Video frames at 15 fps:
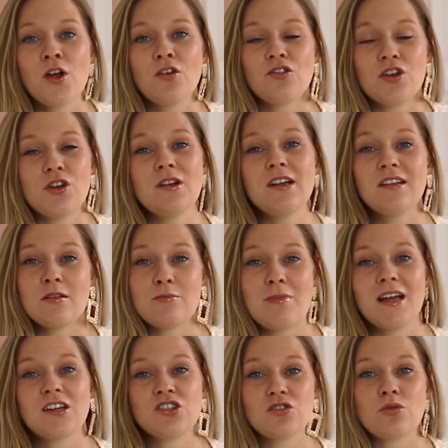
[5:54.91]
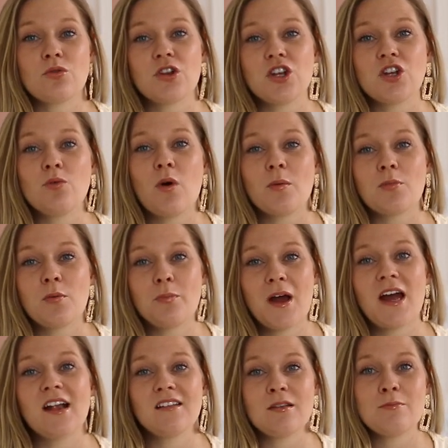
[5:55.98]
So you need to make sure that you are
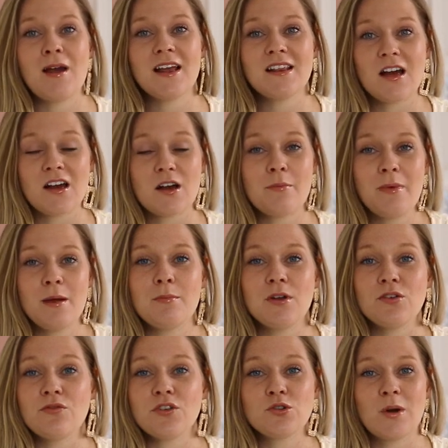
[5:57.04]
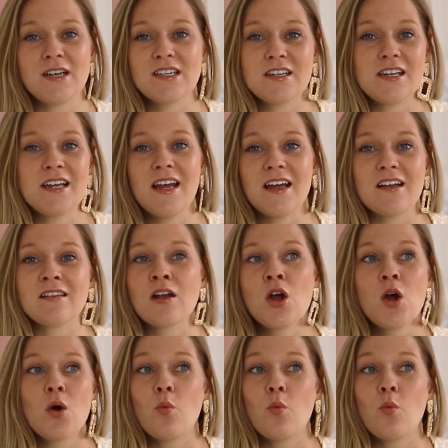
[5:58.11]
prepared to make that commitment for 20 years.